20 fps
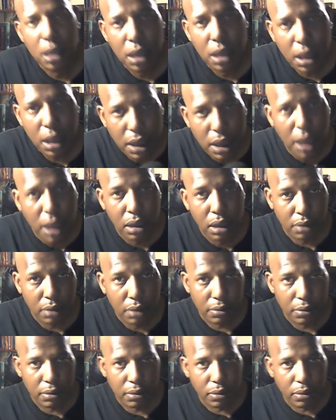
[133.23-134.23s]
Now,
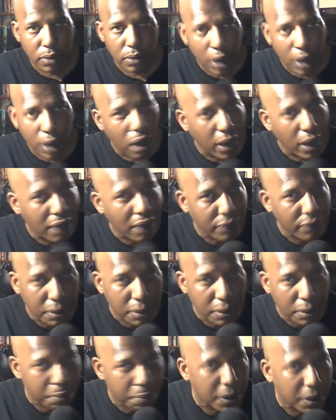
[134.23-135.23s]
we all have an
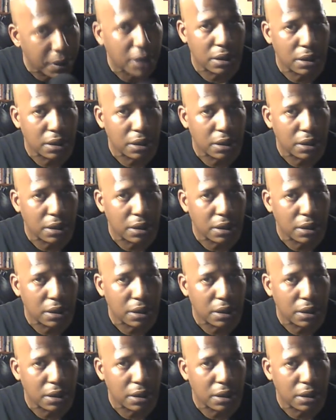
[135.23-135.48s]
opinion.